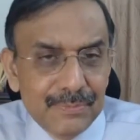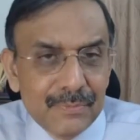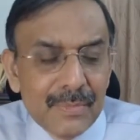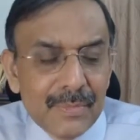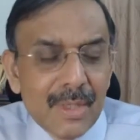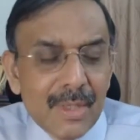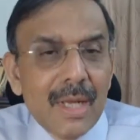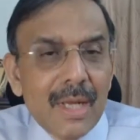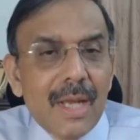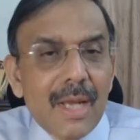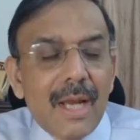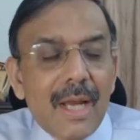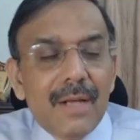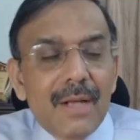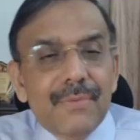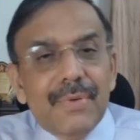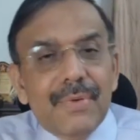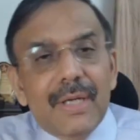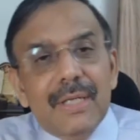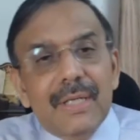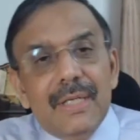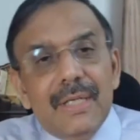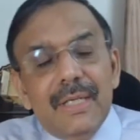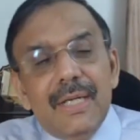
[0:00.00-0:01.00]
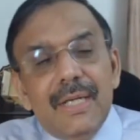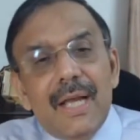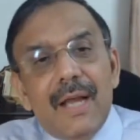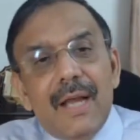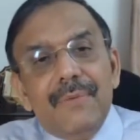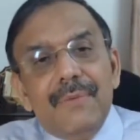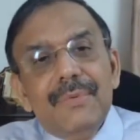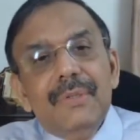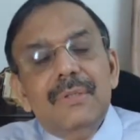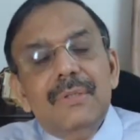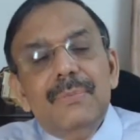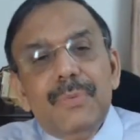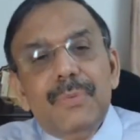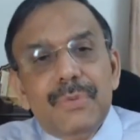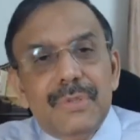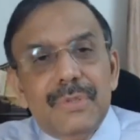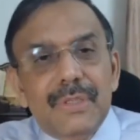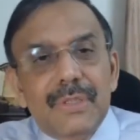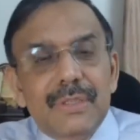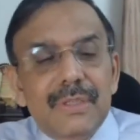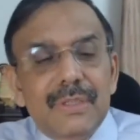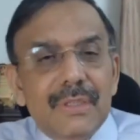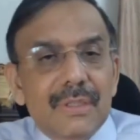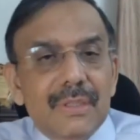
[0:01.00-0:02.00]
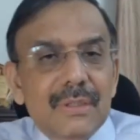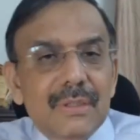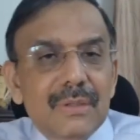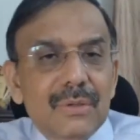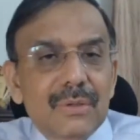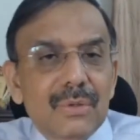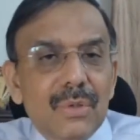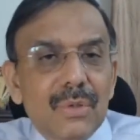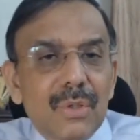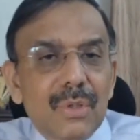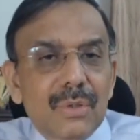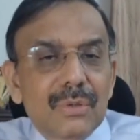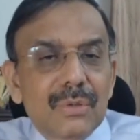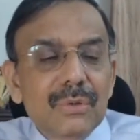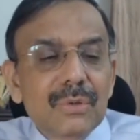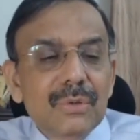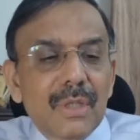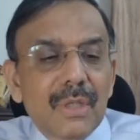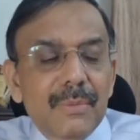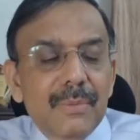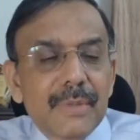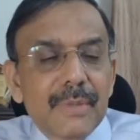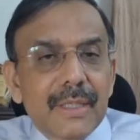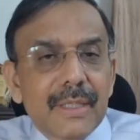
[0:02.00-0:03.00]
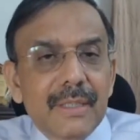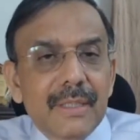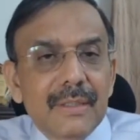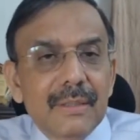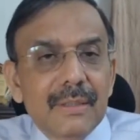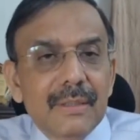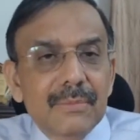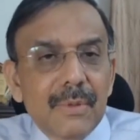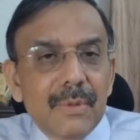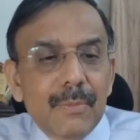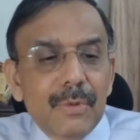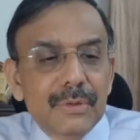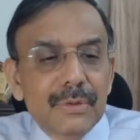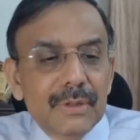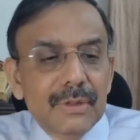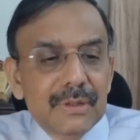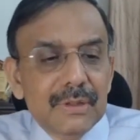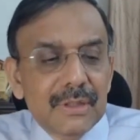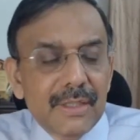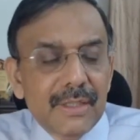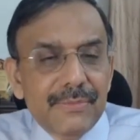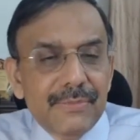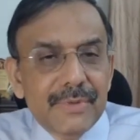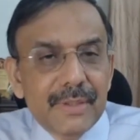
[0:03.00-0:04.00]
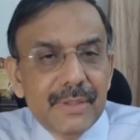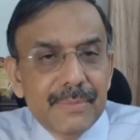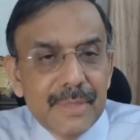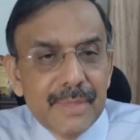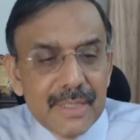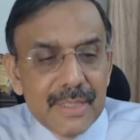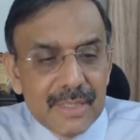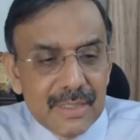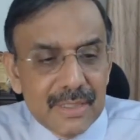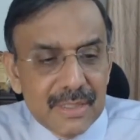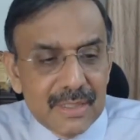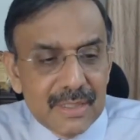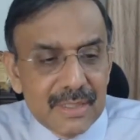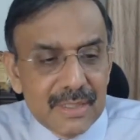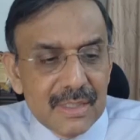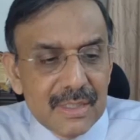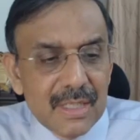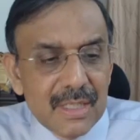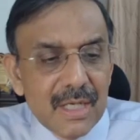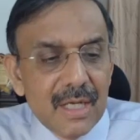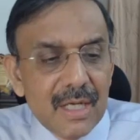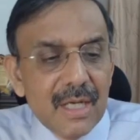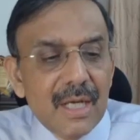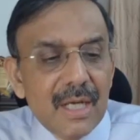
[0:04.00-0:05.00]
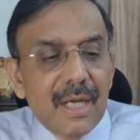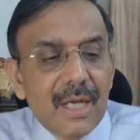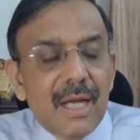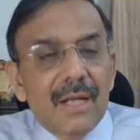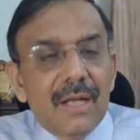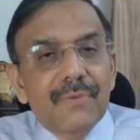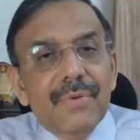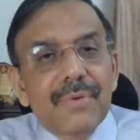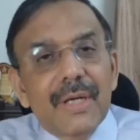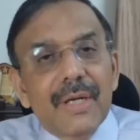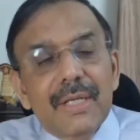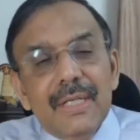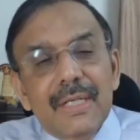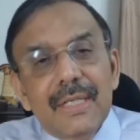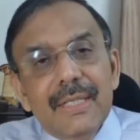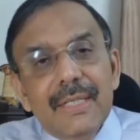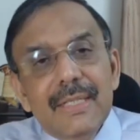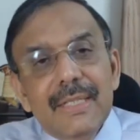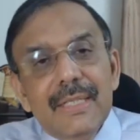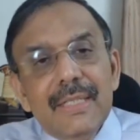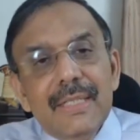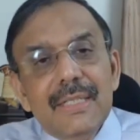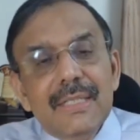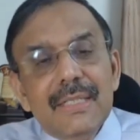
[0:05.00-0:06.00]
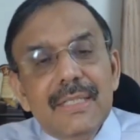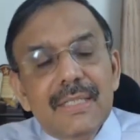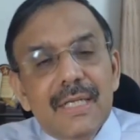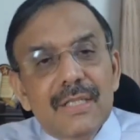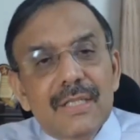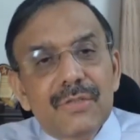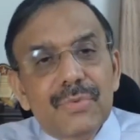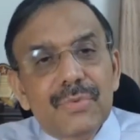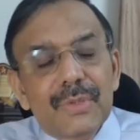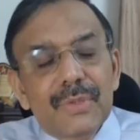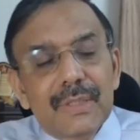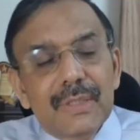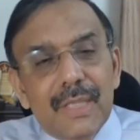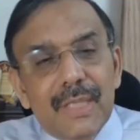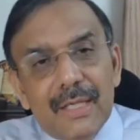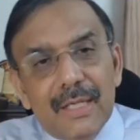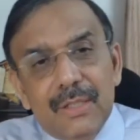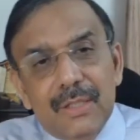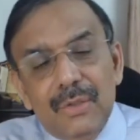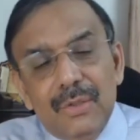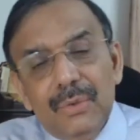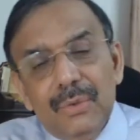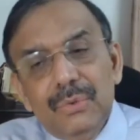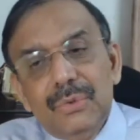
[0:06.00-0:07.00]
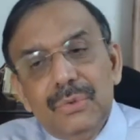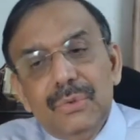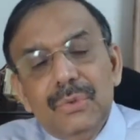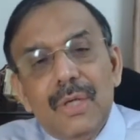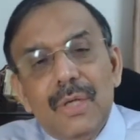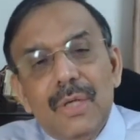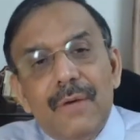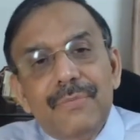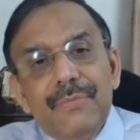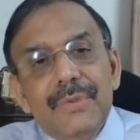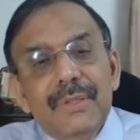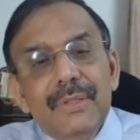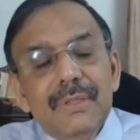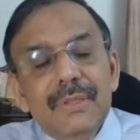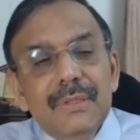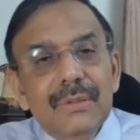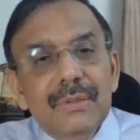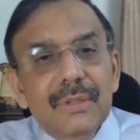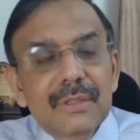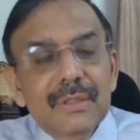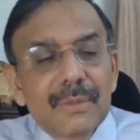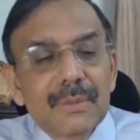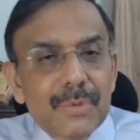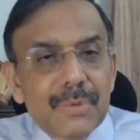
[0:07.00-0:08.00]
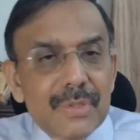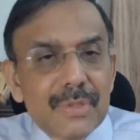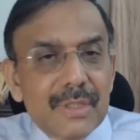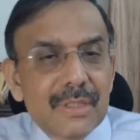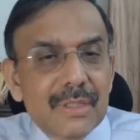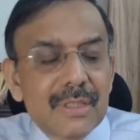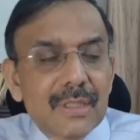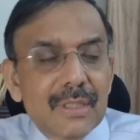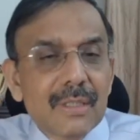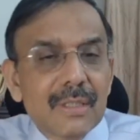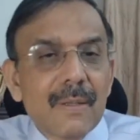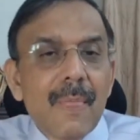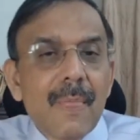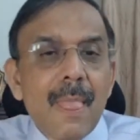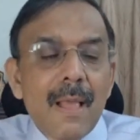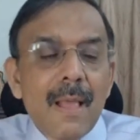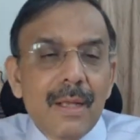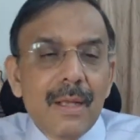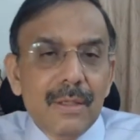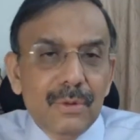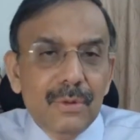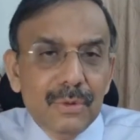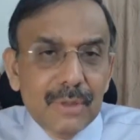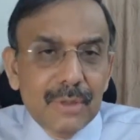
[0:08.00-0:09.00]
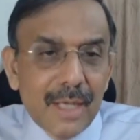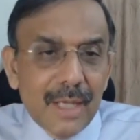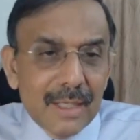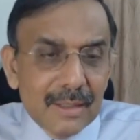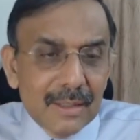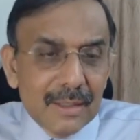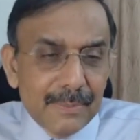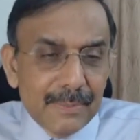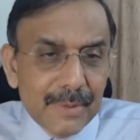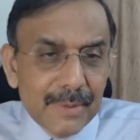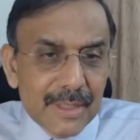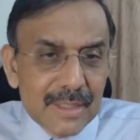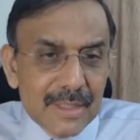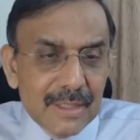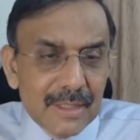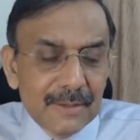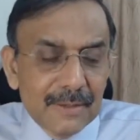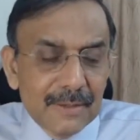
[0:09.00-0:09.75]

And finally, after the procedure, you've got to communicate them about the safety measures. And finally, T stands for thank you. So after doing the procedure, you thank the patient.